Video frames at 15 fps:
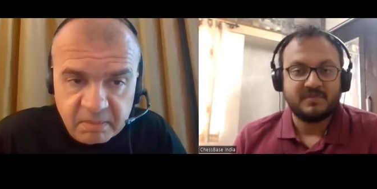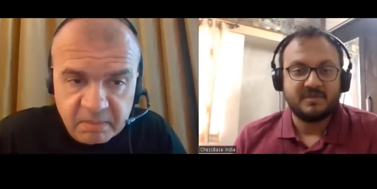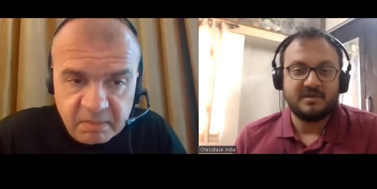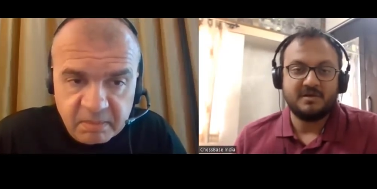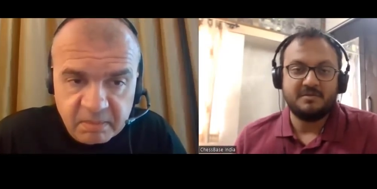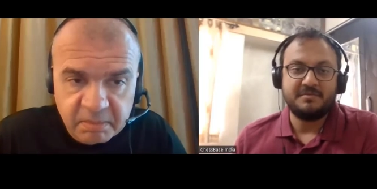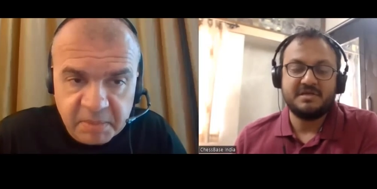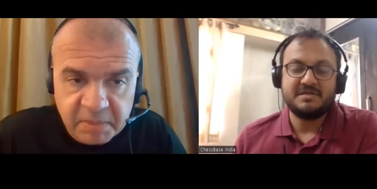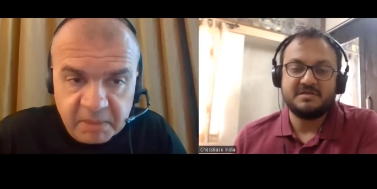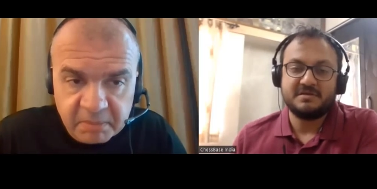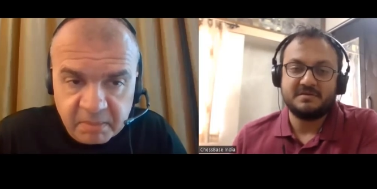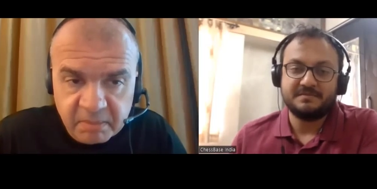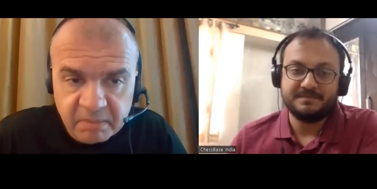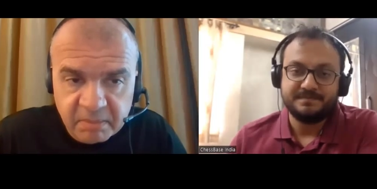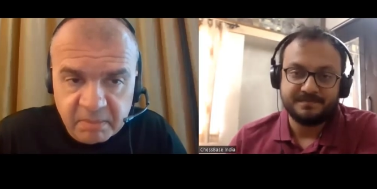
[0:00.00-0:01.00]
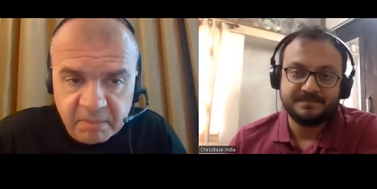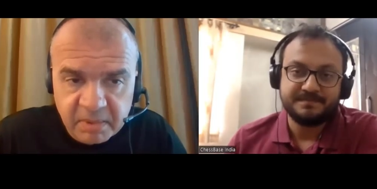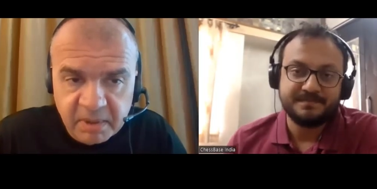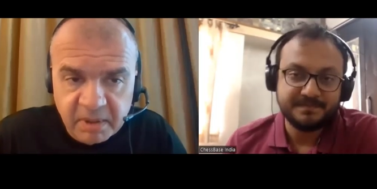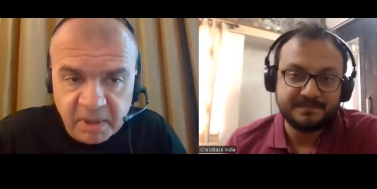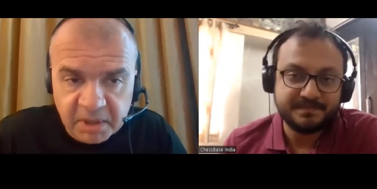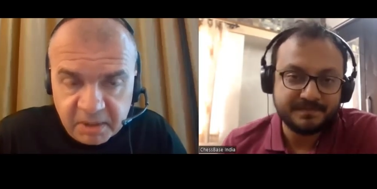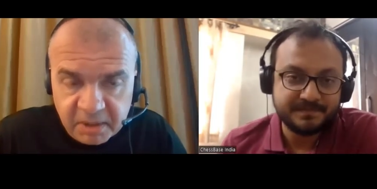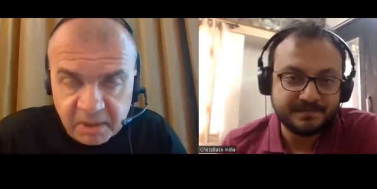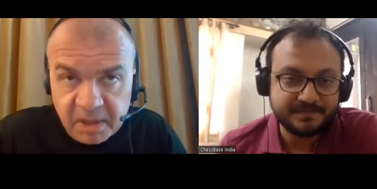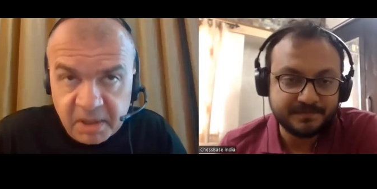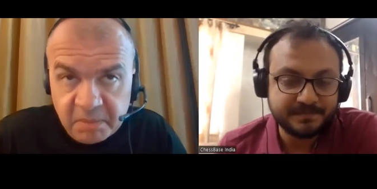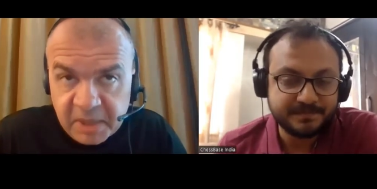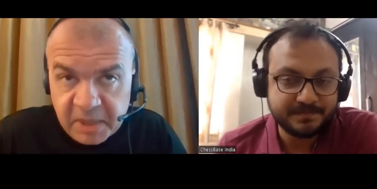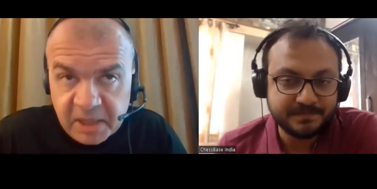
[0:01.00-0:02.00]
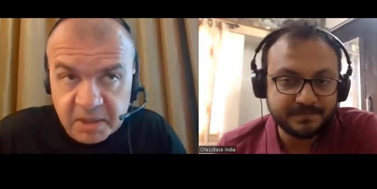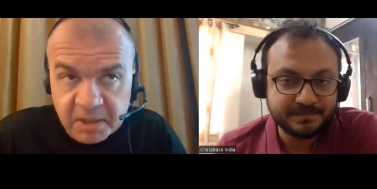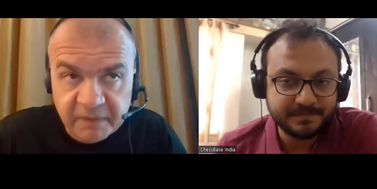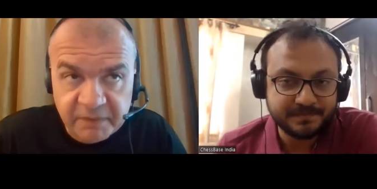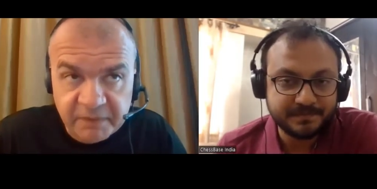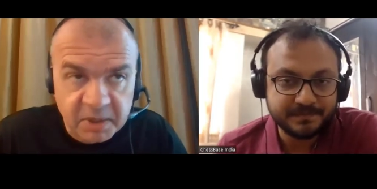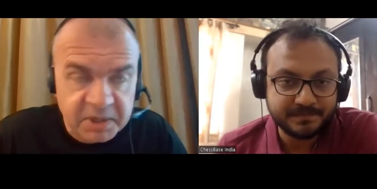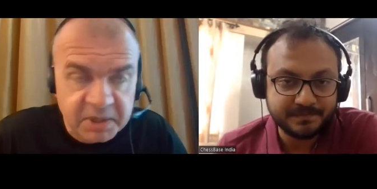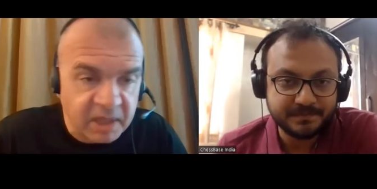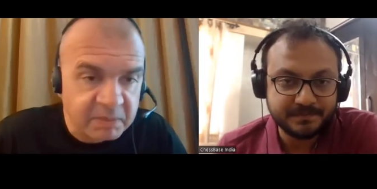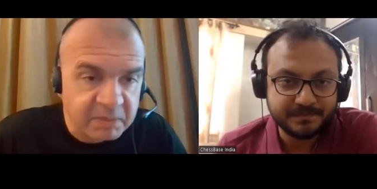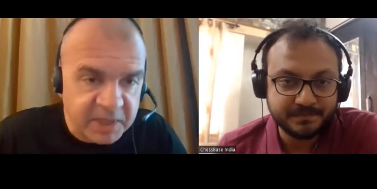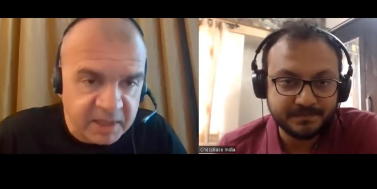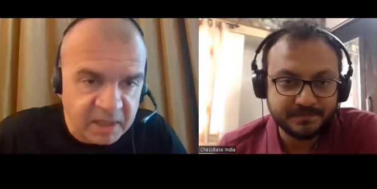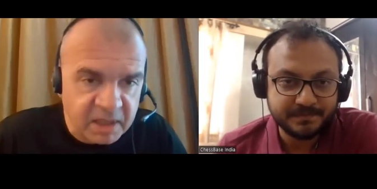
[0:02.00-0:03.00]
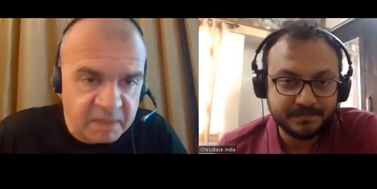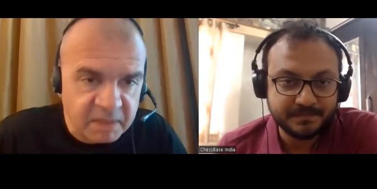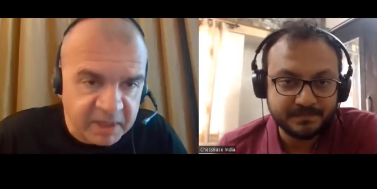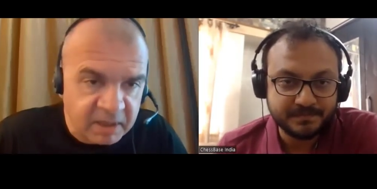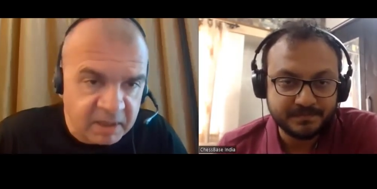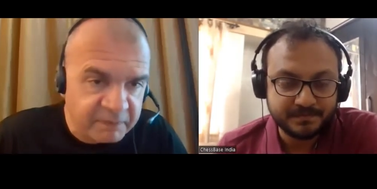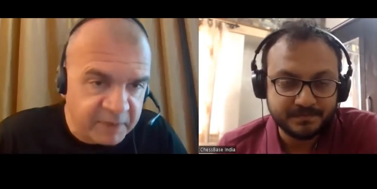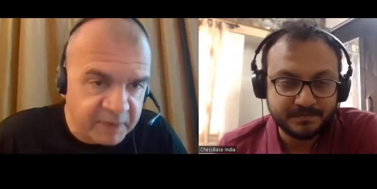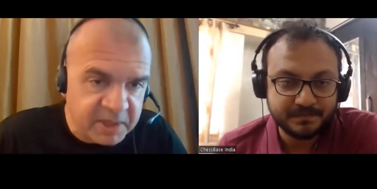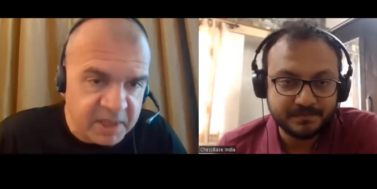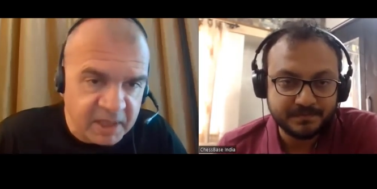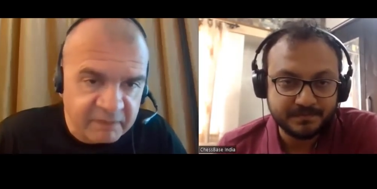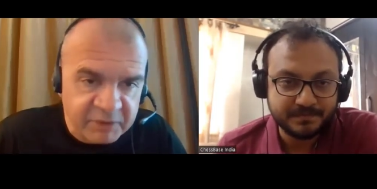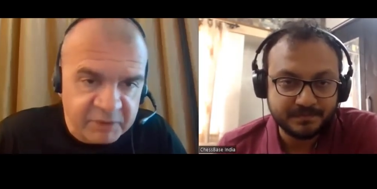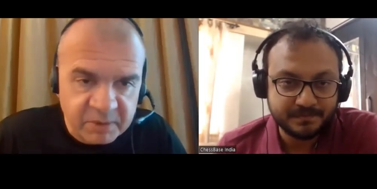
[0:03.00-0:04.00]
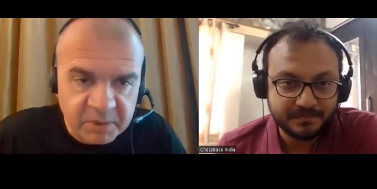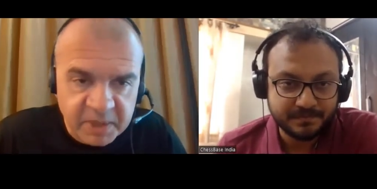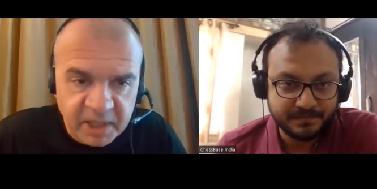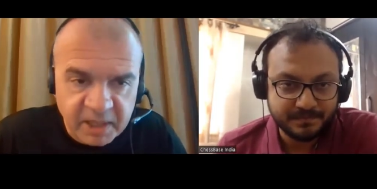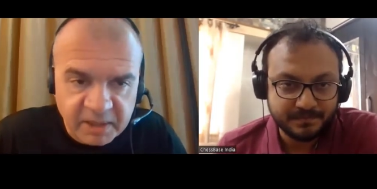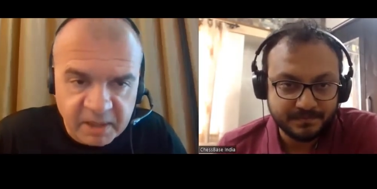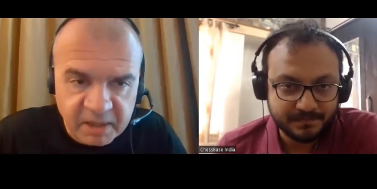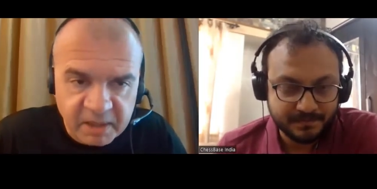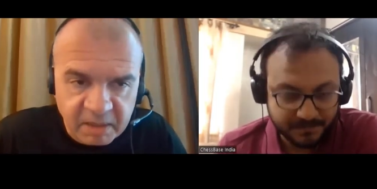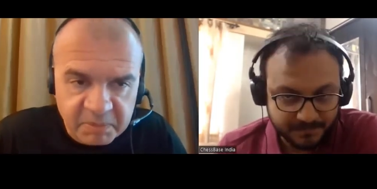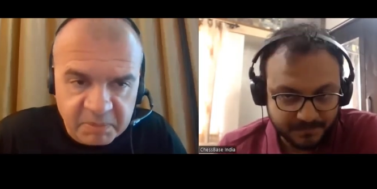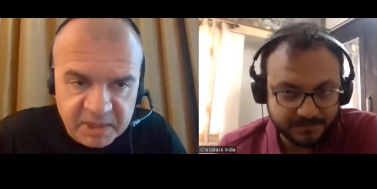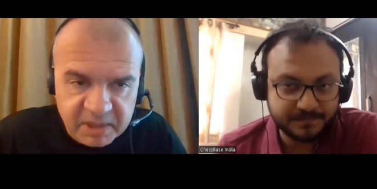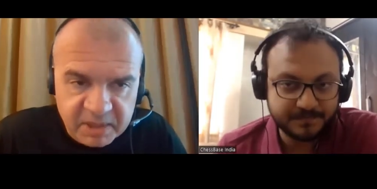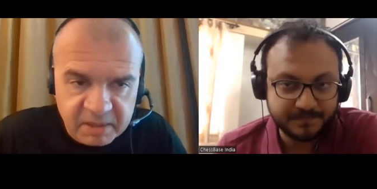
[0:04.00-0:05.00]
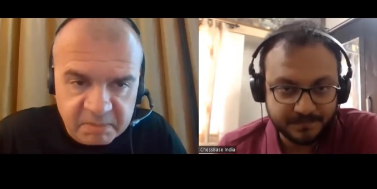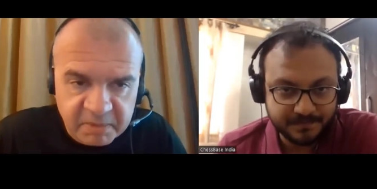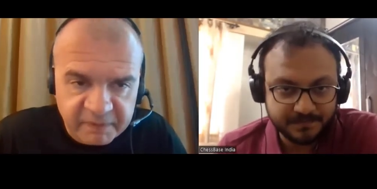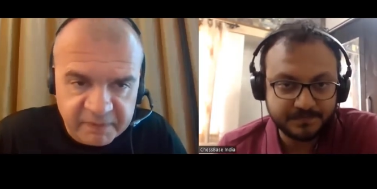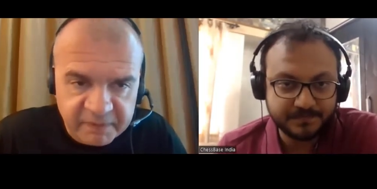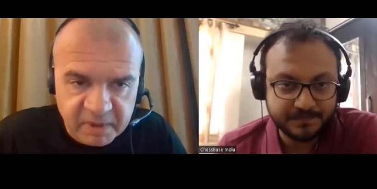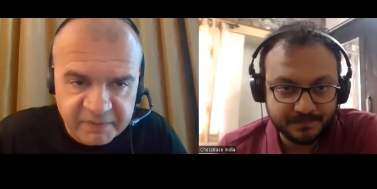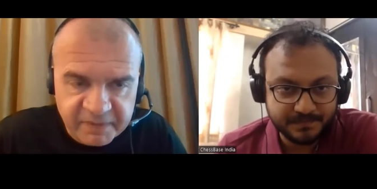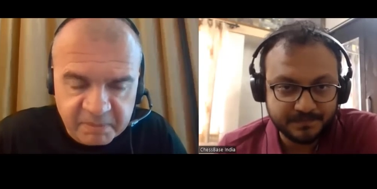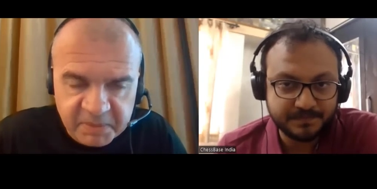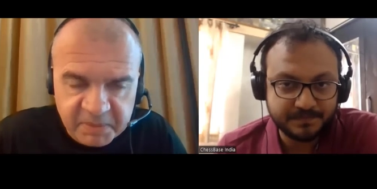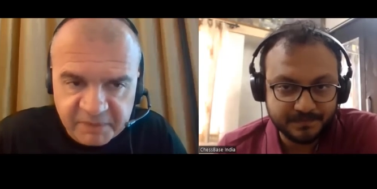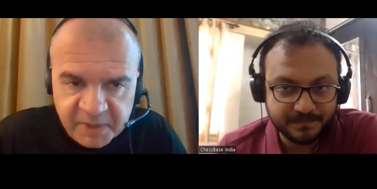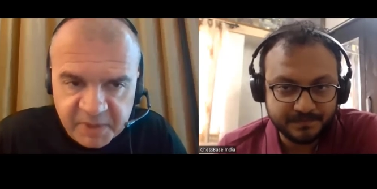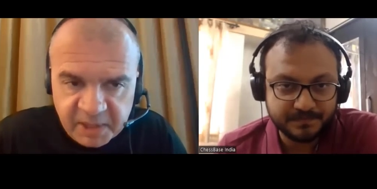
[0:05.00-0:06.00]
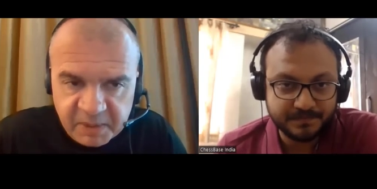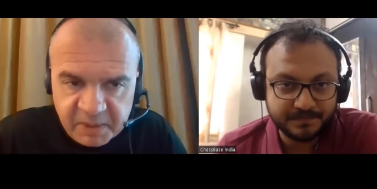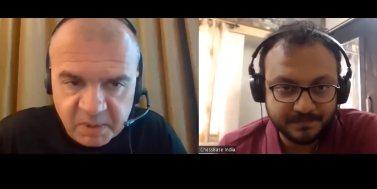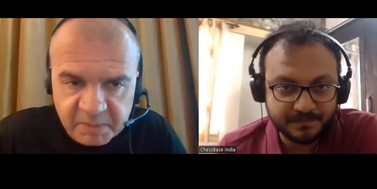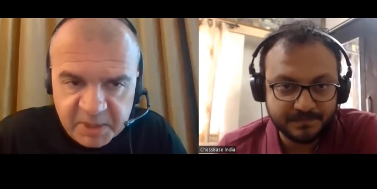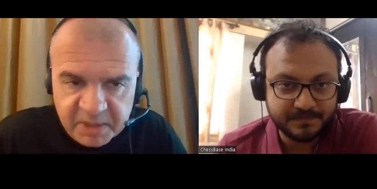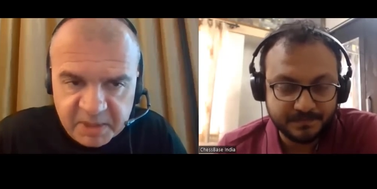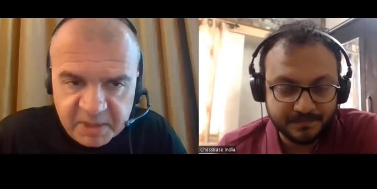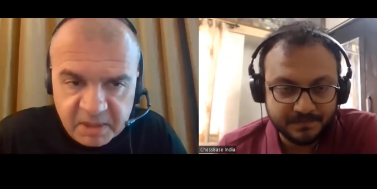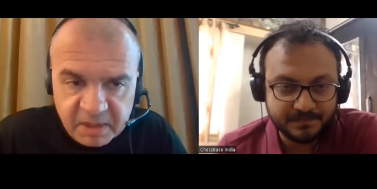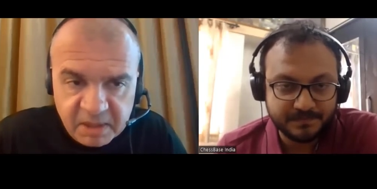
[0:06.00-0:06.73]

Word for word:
Speaker 1: Amazing.
Speaker 2: Be not only because of those games here, but obviously I was looking at their games uh, before from different tournaments.